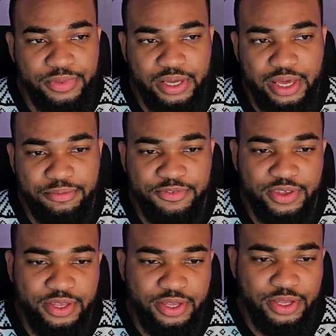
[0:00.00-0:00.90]
Yeah,
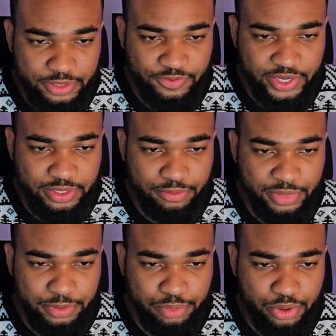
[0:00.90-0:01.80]
MV. Let's find the
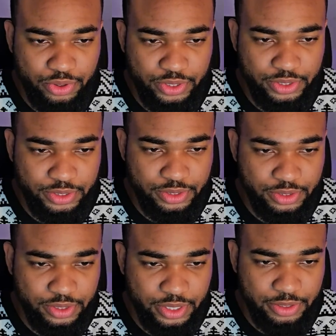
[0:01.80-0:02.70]

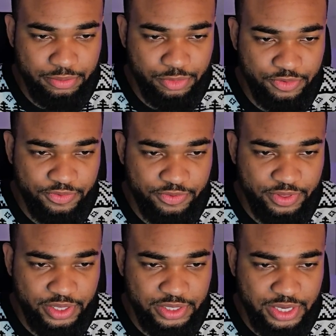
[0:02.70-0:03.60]
midpoint and move
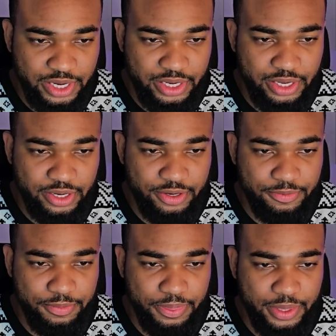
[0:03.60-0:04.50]
this guy here.
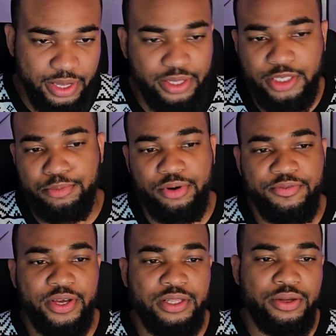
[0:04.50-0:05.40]
And this is
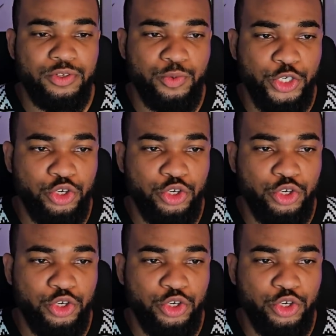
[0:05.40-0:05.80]
perfect now. So we're